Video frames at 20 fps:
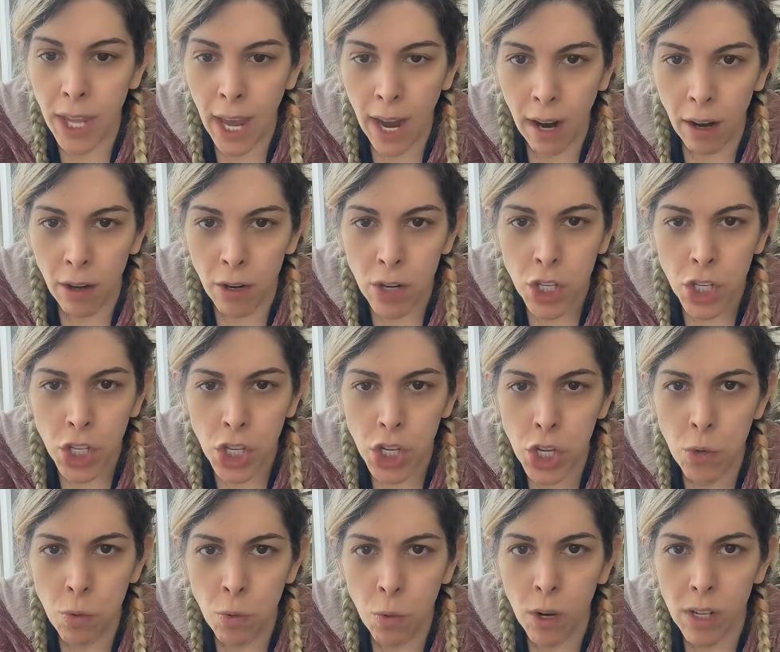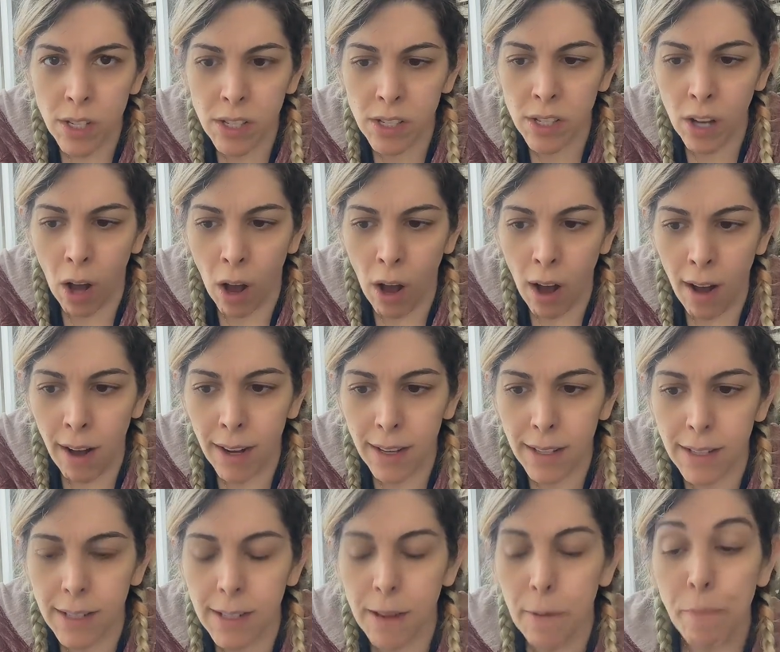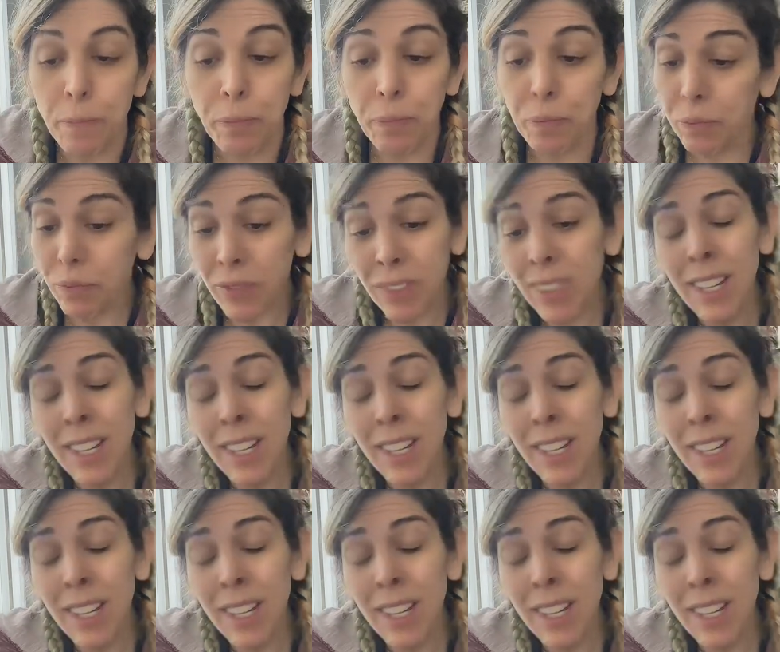were there. You saw us.